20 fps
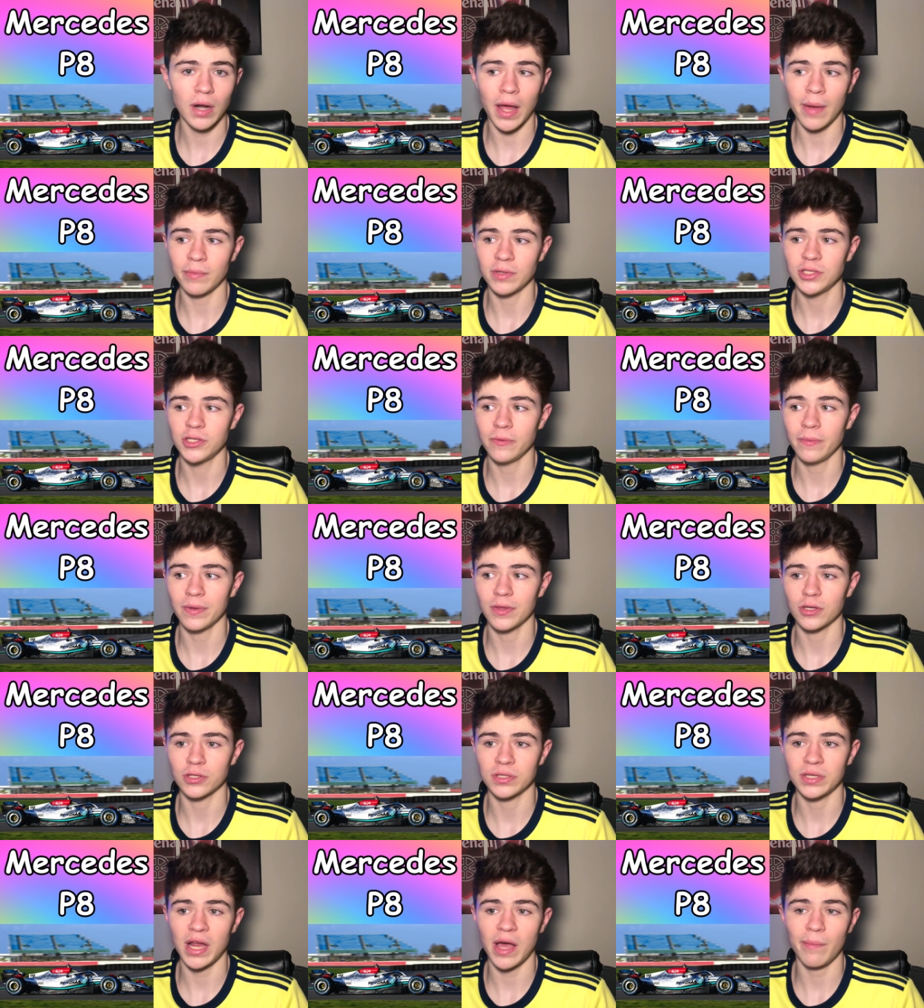I'm assuming
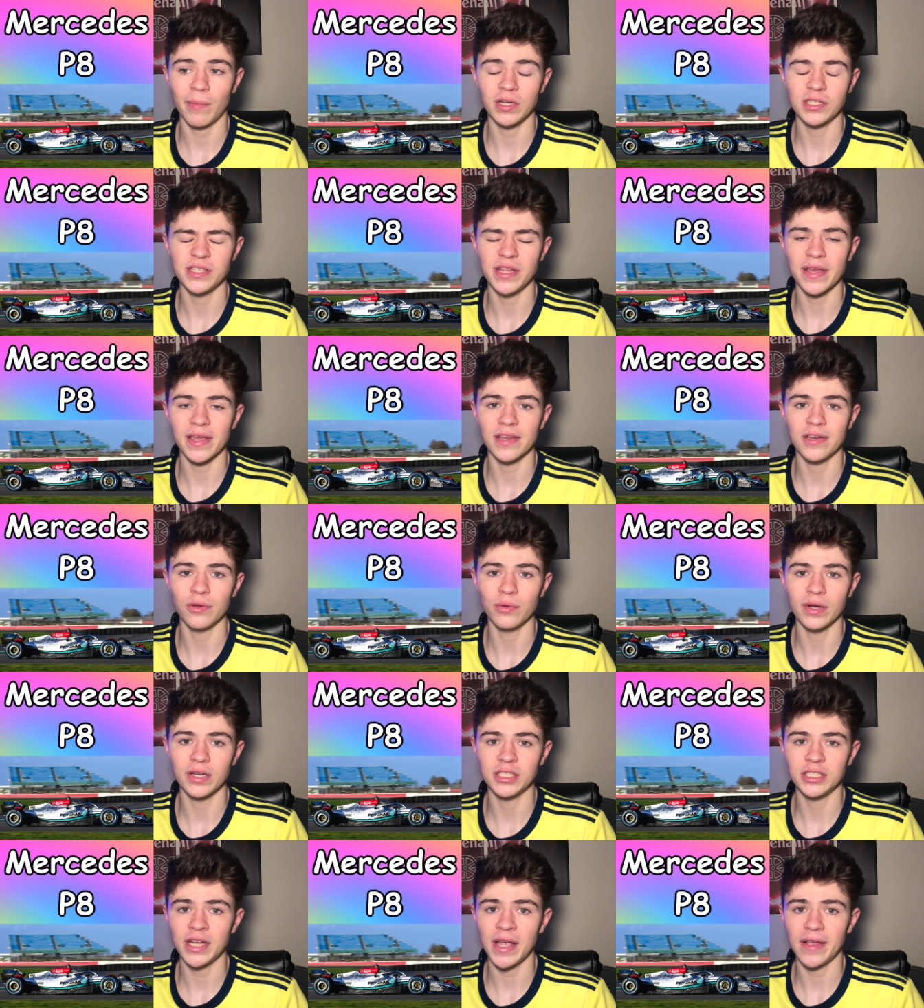there's not much they can do
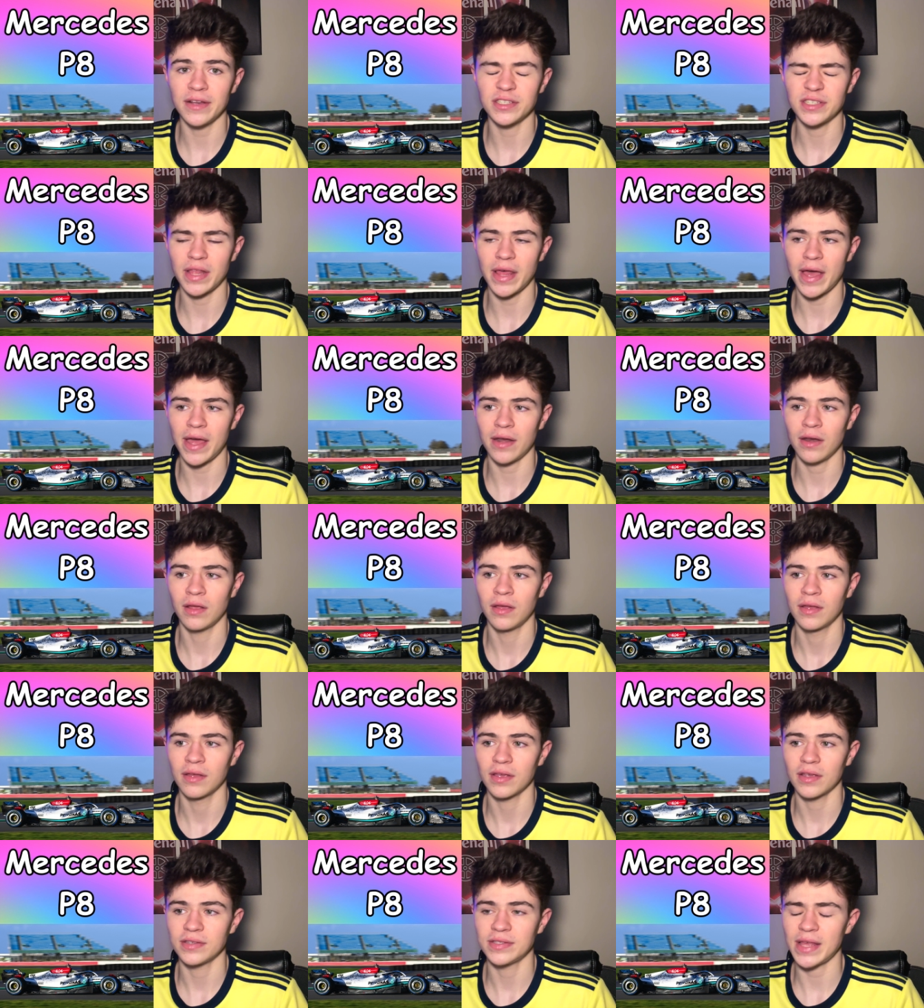to change that,
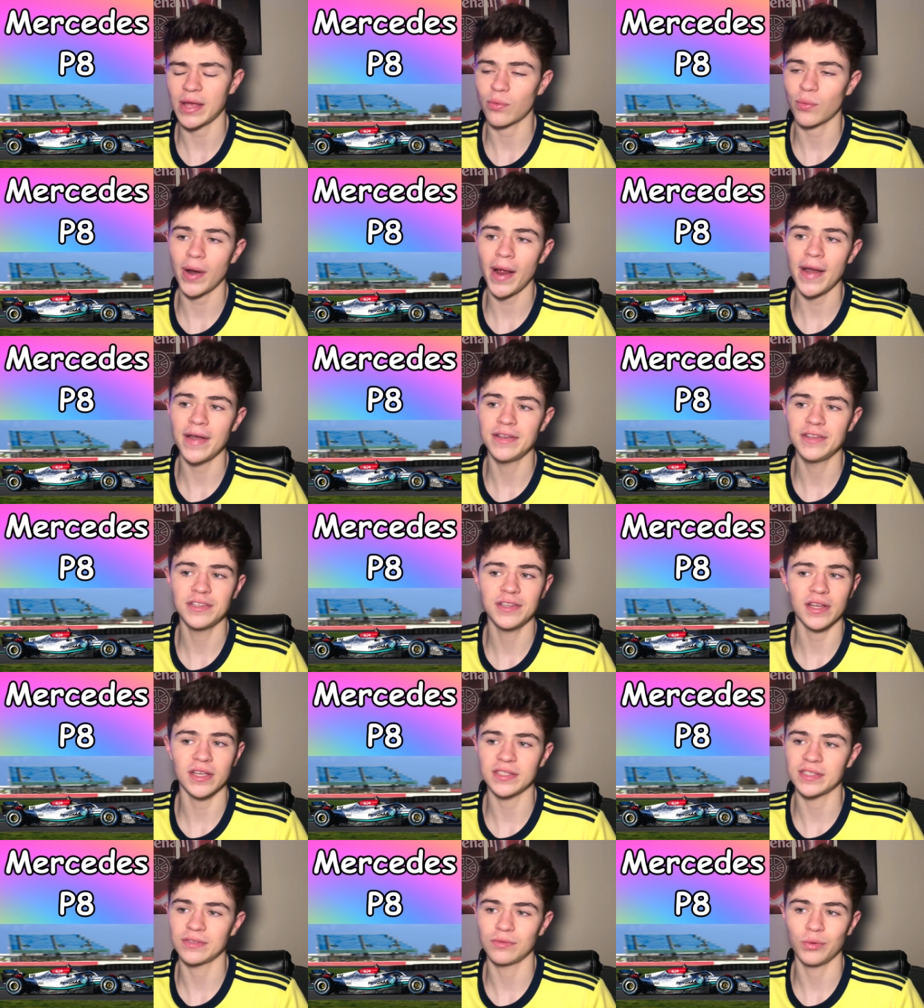because that red
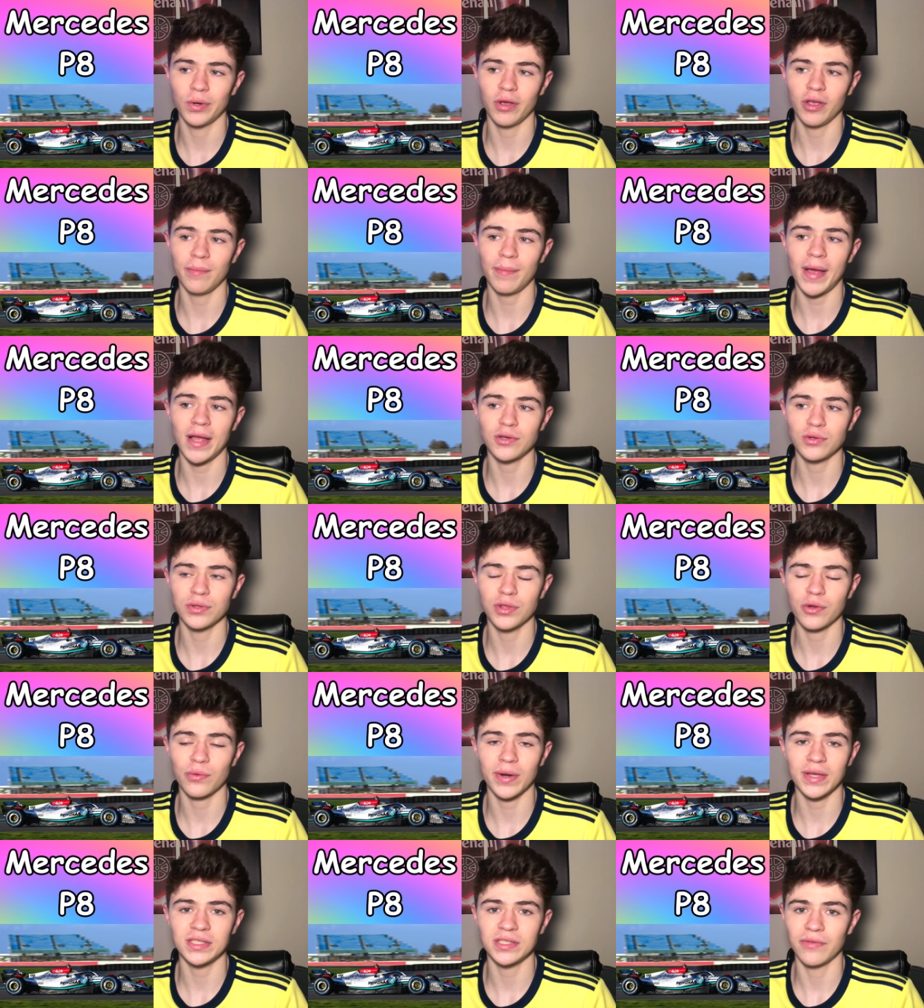doesn't really match with the
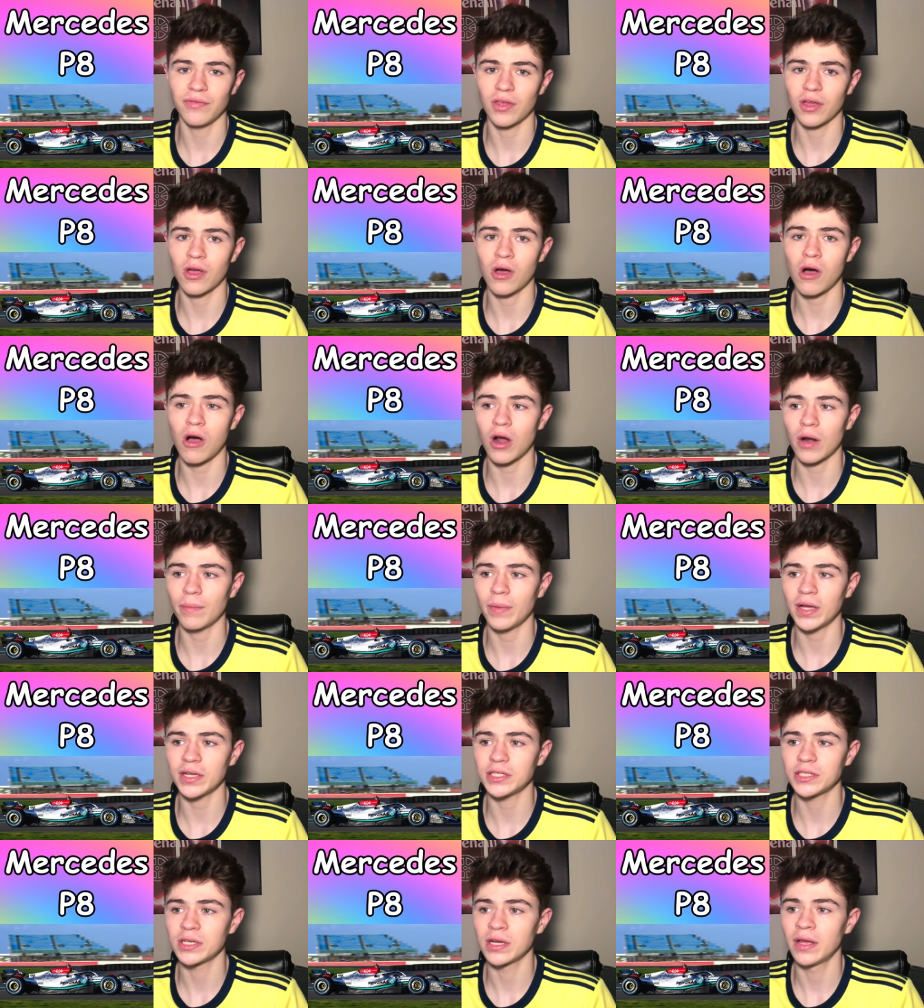rest of the car
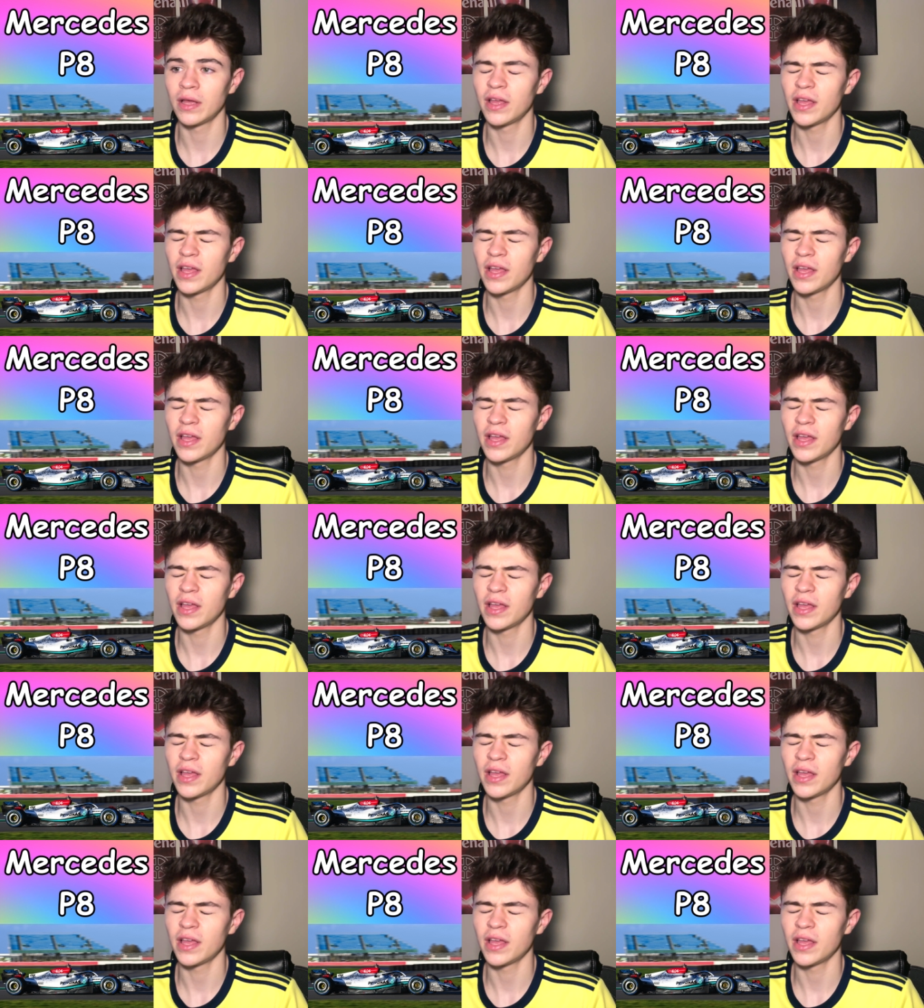much.